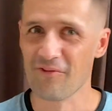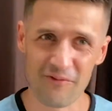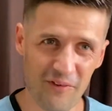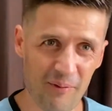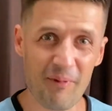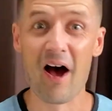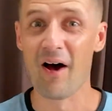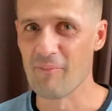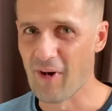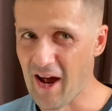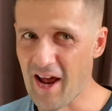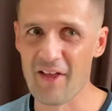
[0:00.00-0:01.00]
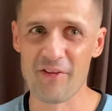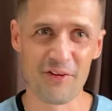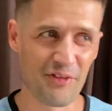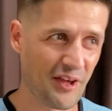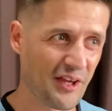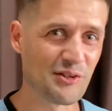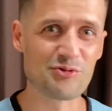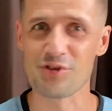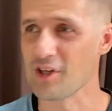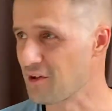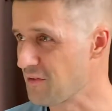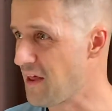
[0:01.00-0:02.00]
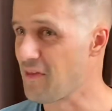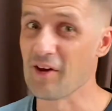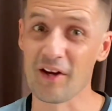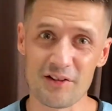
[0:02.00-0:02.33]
from by other things, thinking that they're